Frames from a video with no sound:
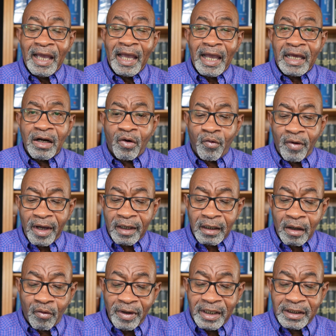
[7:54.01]
and the
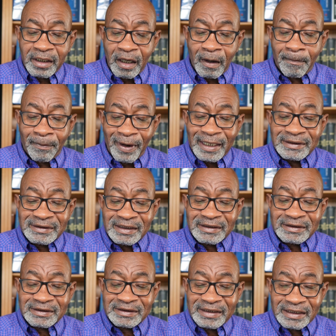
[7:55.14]
regular retail price is
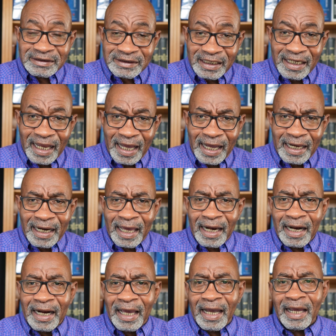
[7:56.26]

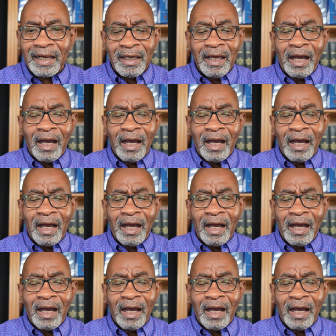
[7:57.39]
$69.99.